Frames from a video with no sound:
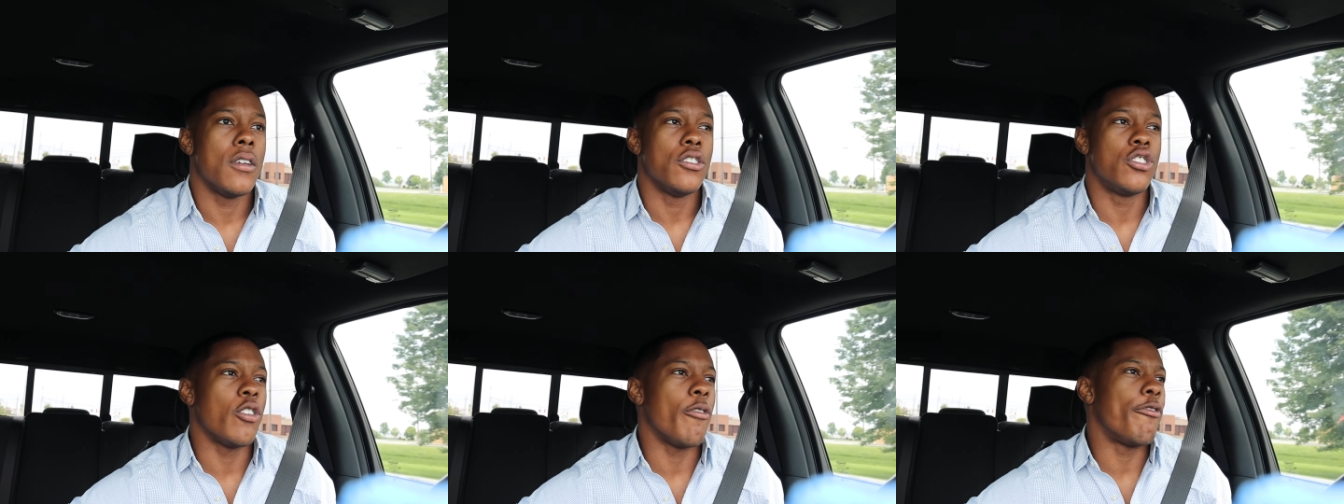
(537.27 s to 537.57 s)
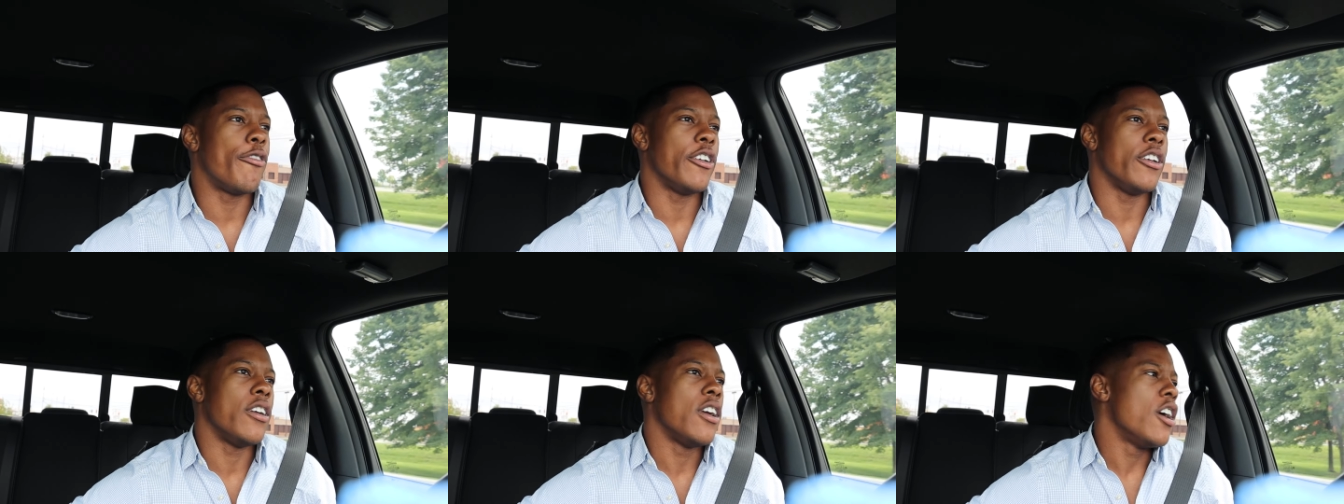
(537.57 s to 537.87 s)
So
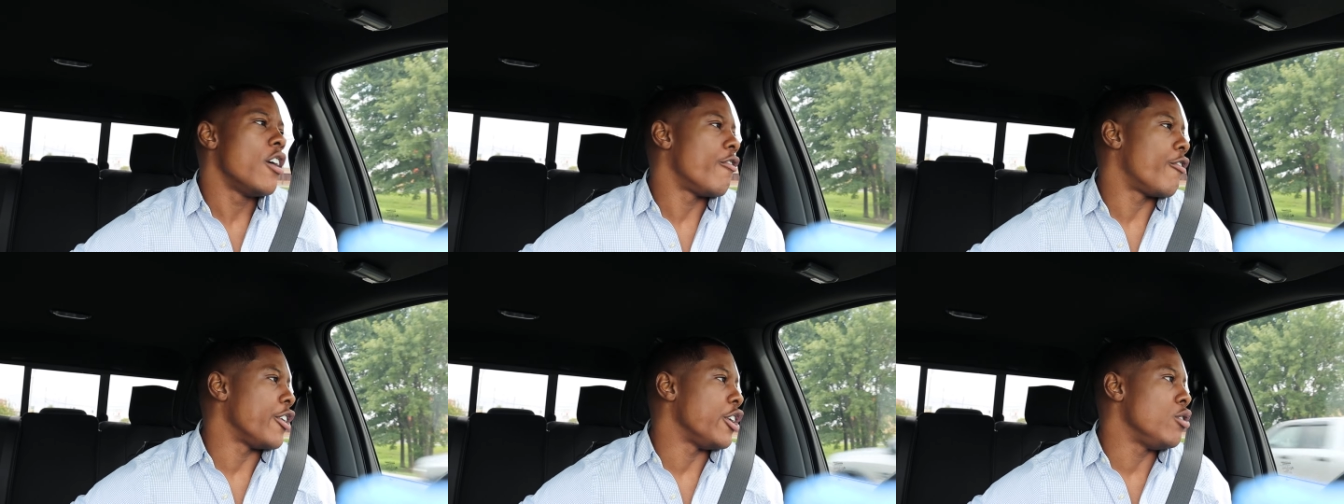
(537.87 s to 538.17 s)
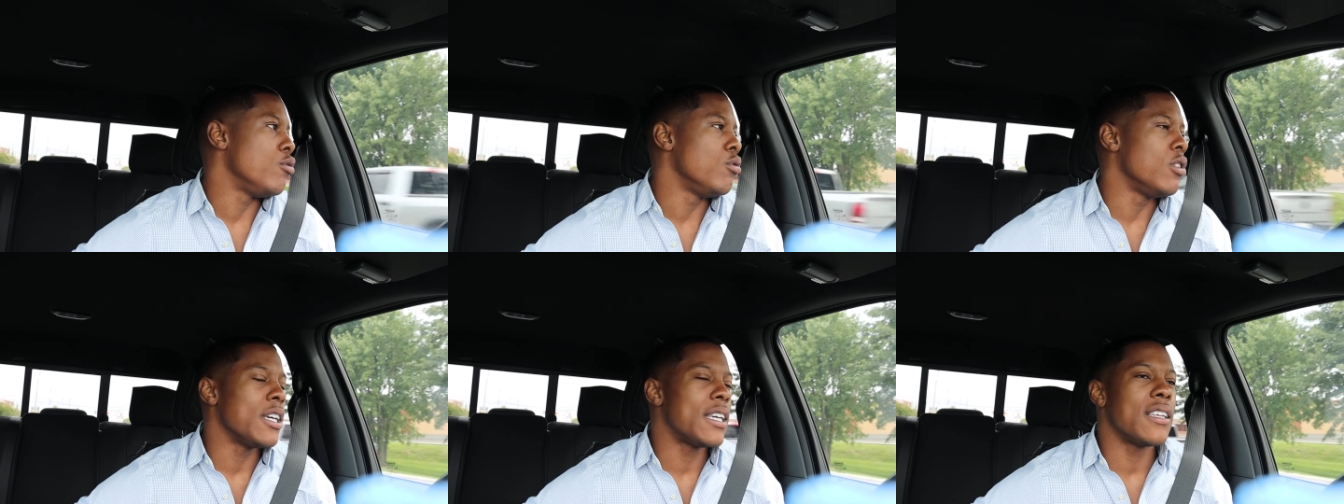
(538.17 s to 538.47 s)
for for
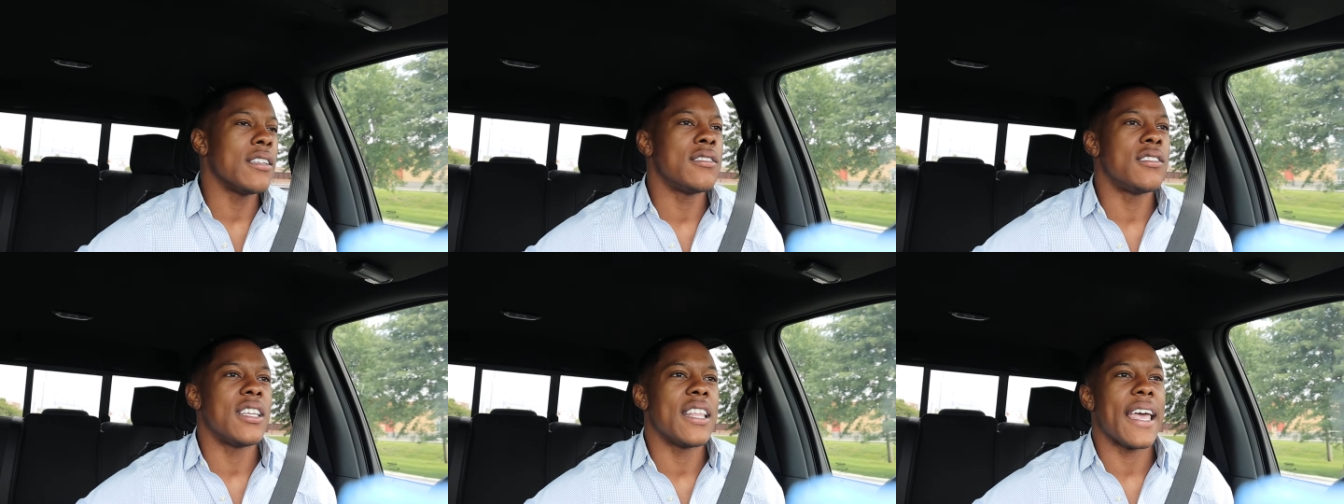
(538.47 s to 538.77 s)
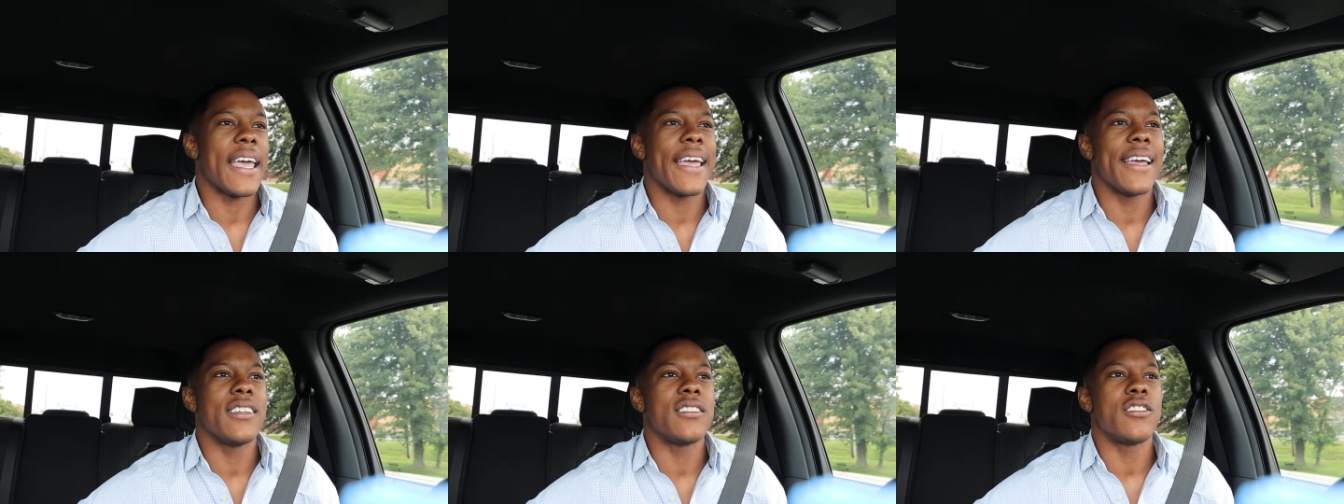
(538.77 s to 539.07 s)
you looking to
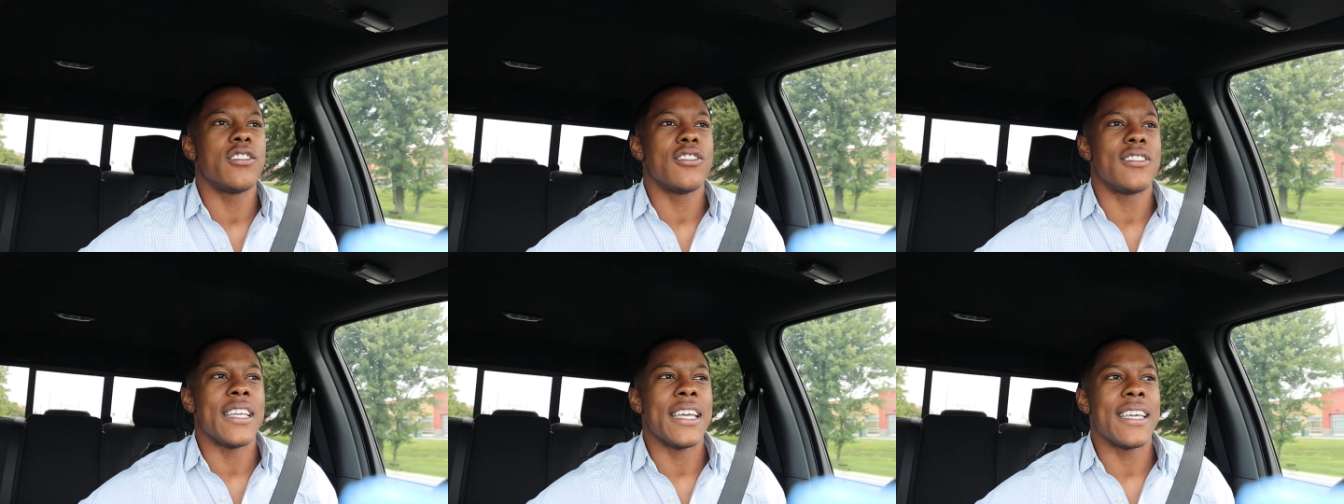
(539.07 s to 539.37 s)
the answers,